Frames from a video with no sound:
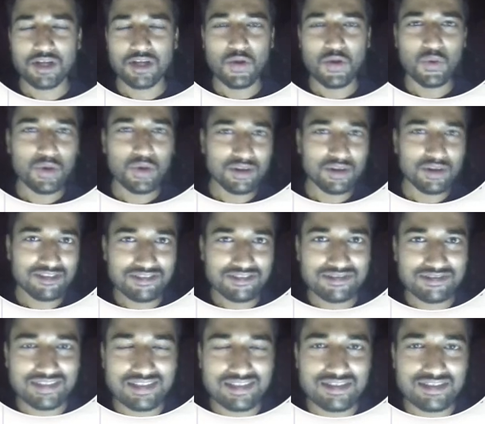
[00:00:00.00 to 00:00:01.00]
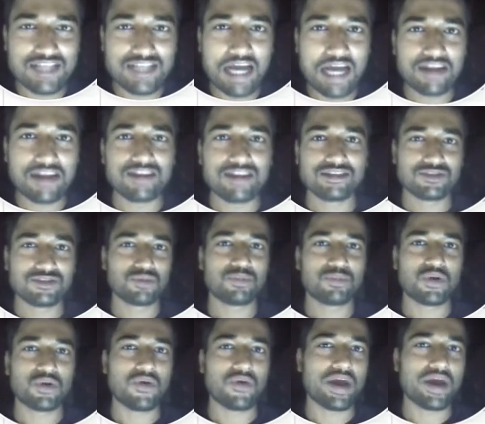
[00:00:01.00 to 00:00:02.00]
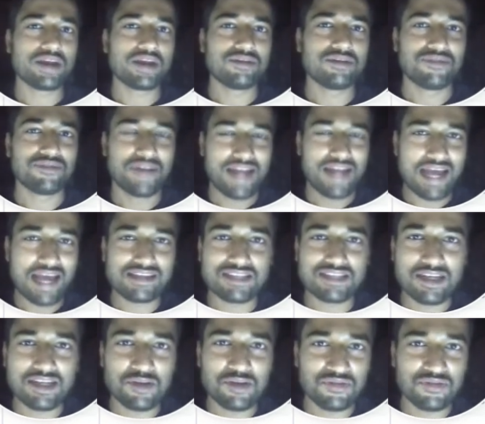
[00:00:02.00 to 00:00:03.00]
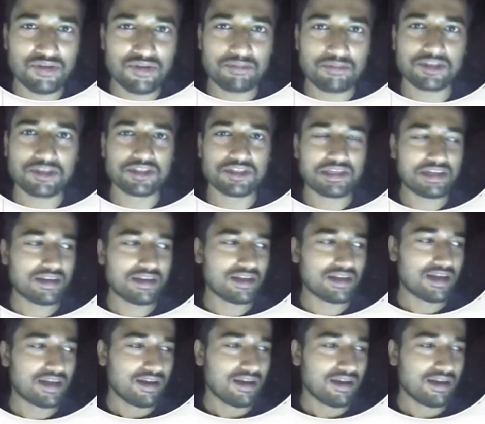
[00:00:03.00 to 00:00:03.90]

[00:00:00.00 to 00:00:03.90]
goal of this channel is to provide financial information in